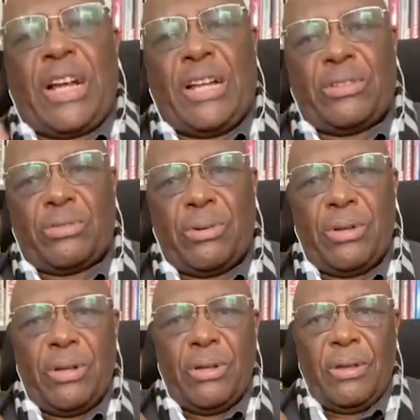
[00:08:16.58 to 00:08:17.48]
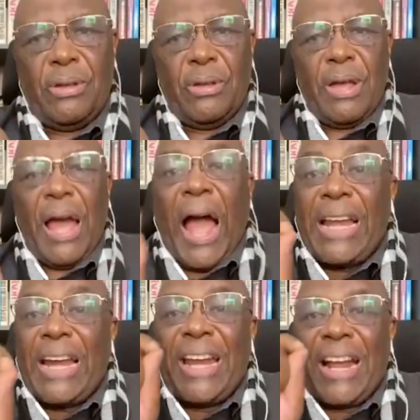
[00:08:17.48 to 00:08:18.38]
Council
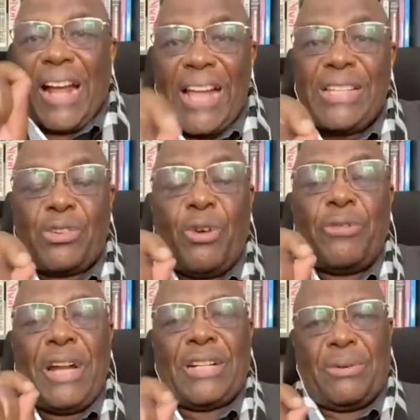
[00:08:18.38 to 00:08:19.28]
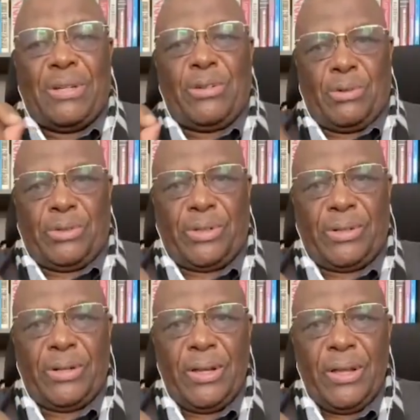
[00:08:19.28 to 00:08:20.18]
under the guise of that resolution,
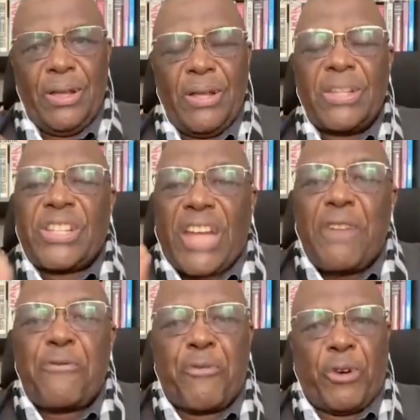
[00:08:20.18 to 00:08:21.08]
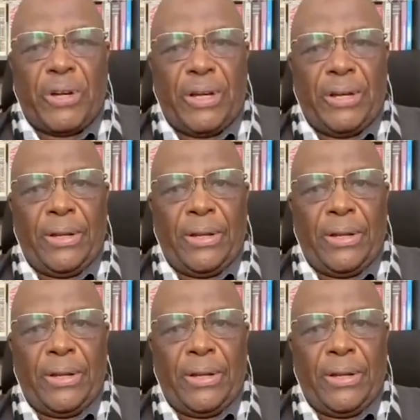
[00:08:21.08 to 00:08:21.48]
siphoned